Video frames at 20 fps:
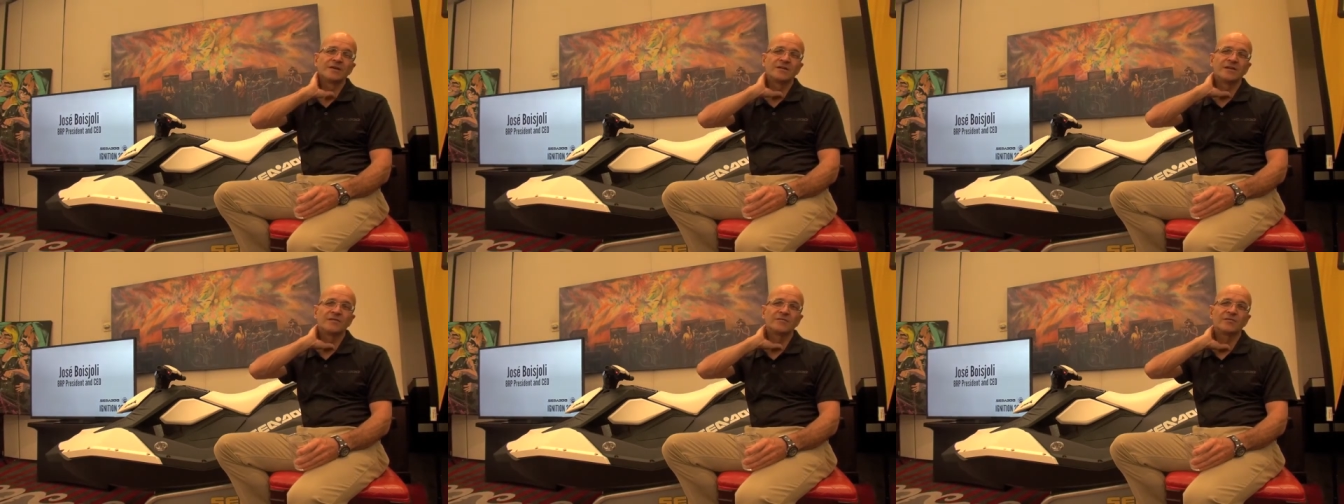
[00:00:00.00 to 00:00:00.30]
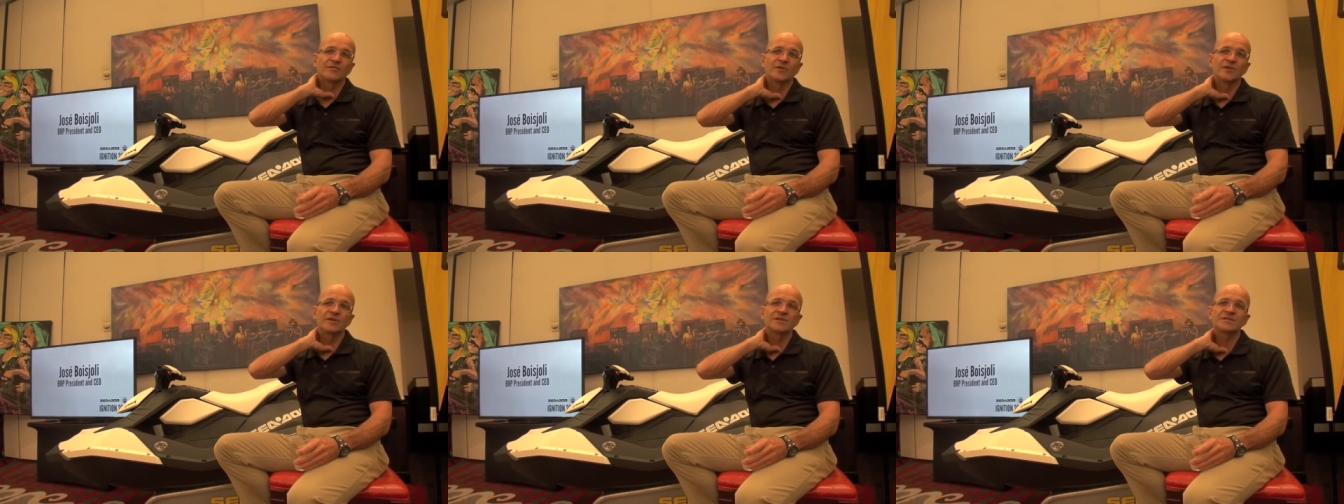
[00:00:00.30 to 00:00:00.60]
And
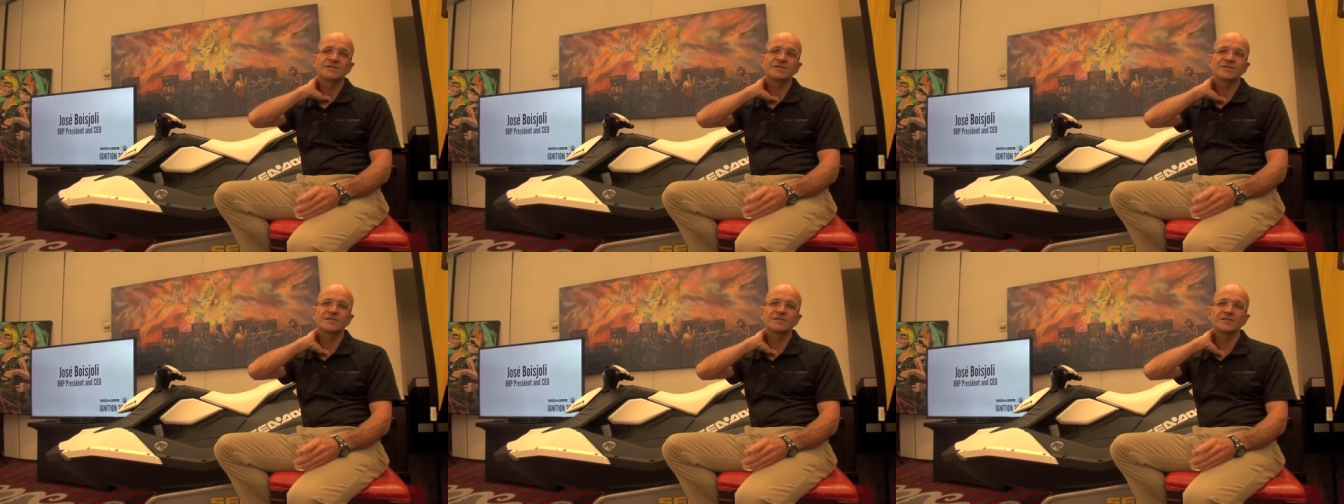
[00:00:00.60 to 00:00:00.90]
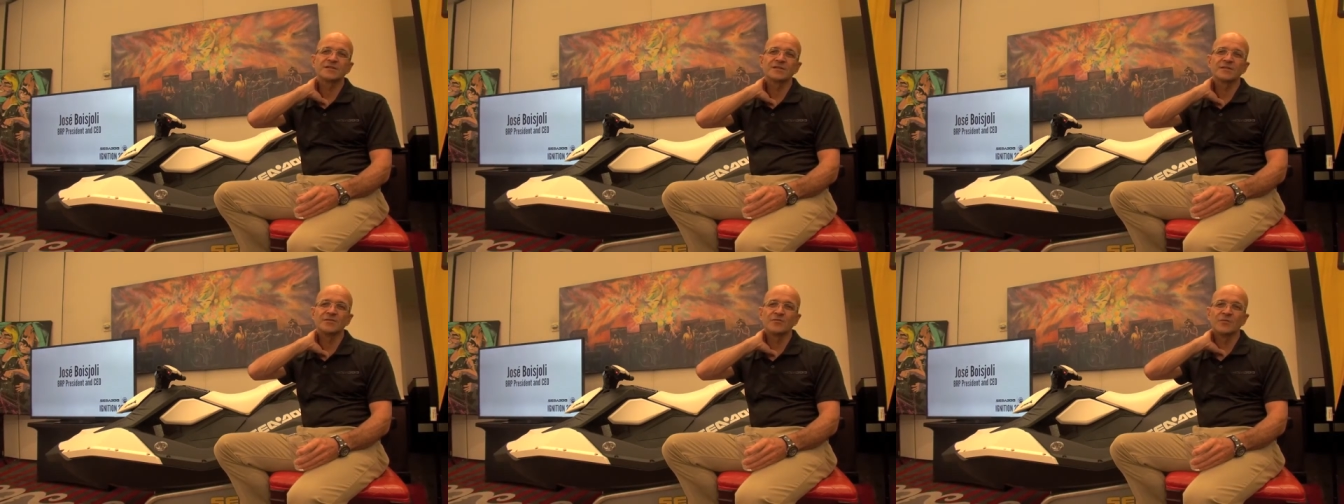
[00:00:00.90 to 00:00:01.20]
for us,
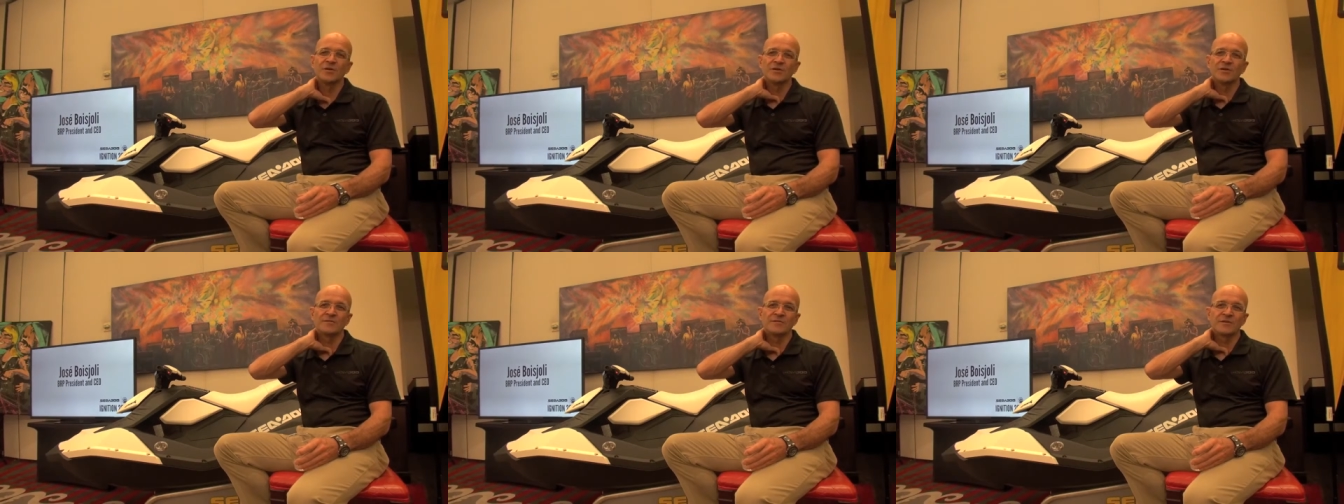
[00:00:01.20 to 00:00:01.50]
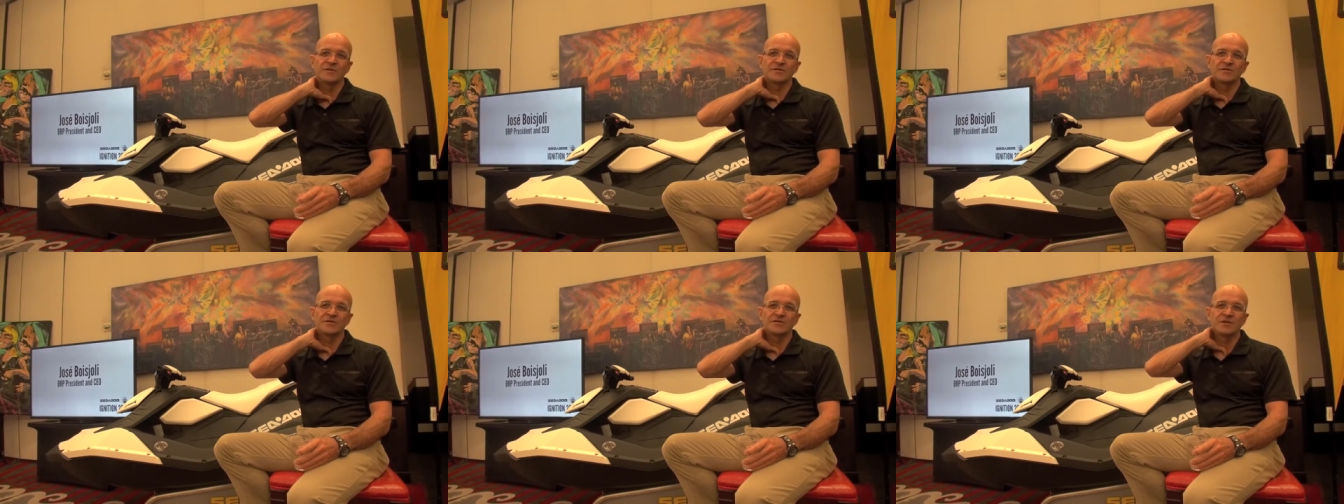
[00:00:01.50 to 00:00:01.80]
uh, one of
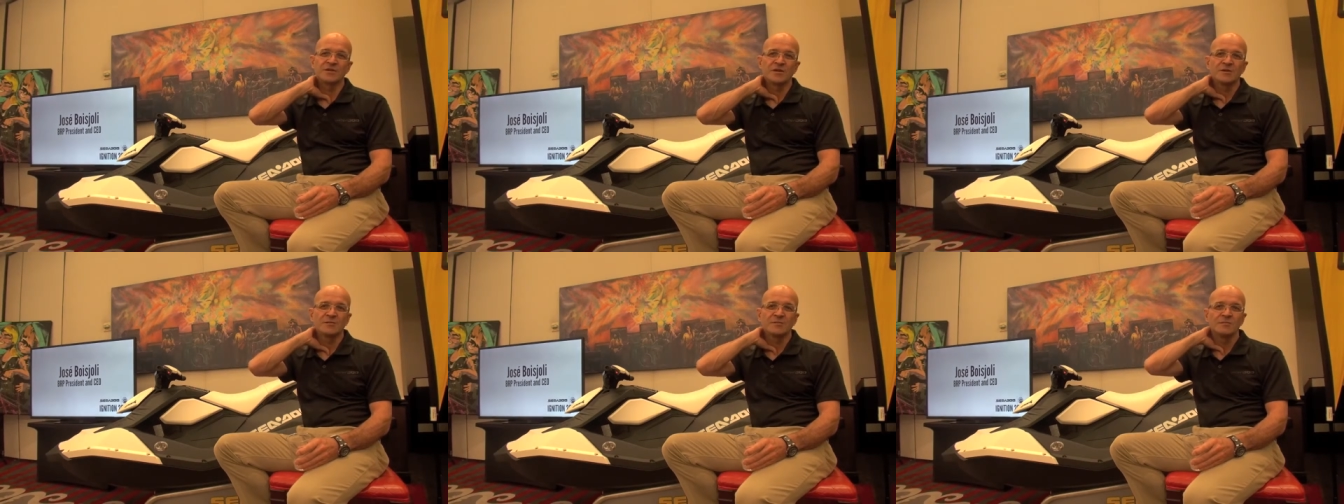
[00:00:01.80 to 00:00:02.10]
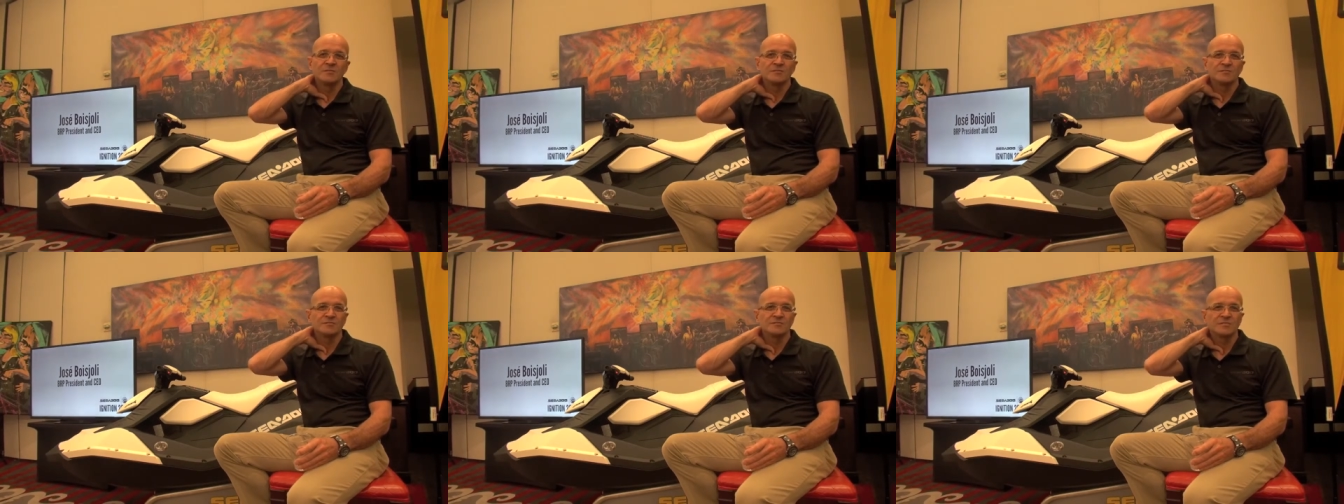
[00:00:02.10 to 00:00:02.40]
our job
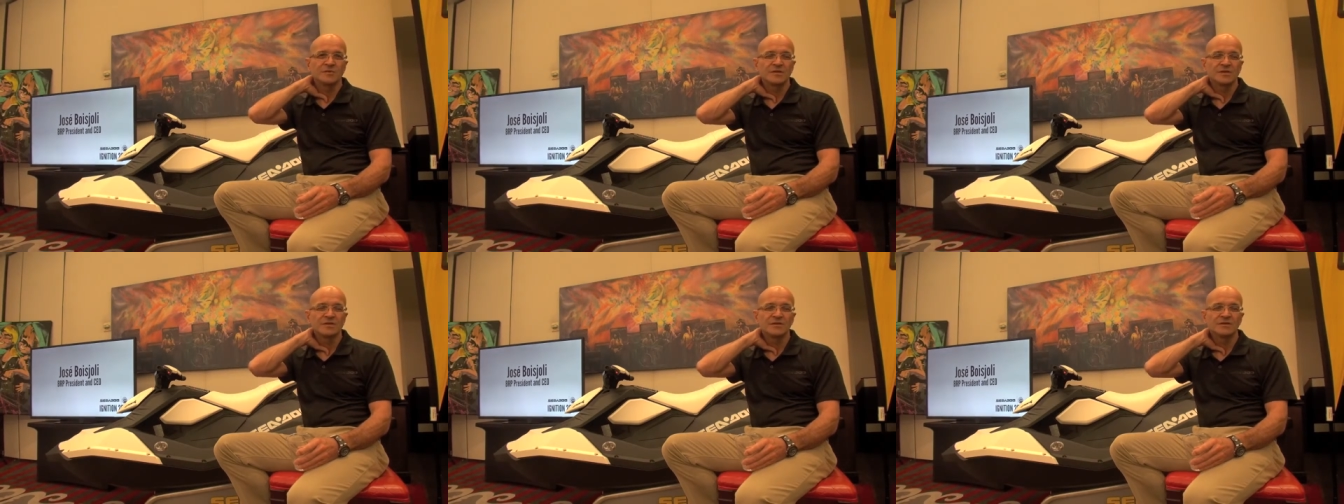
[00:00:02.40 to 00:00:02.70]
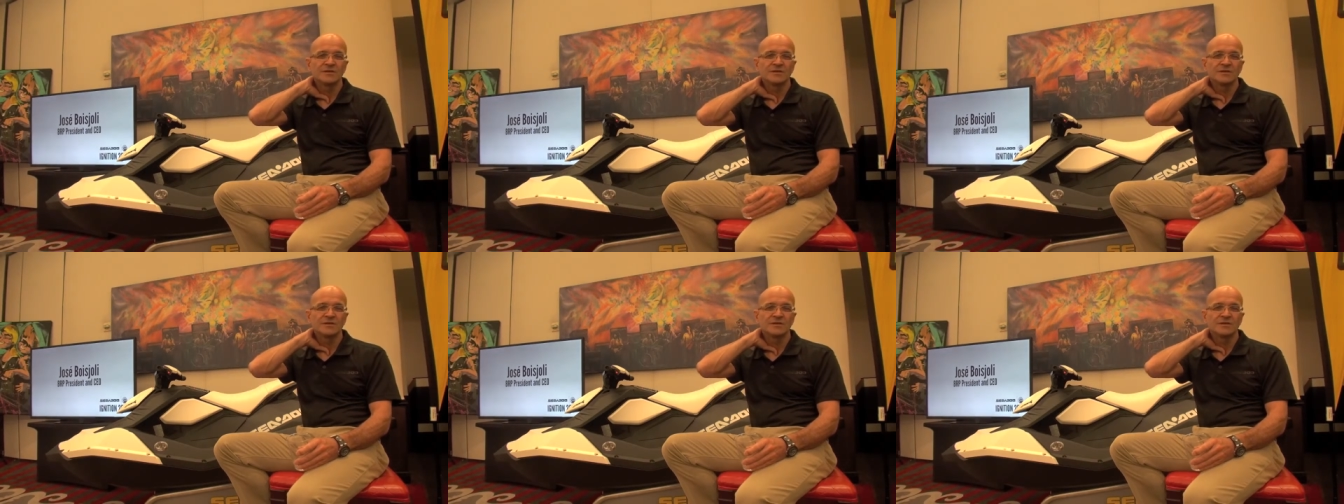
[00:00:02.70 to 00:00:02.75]
uh,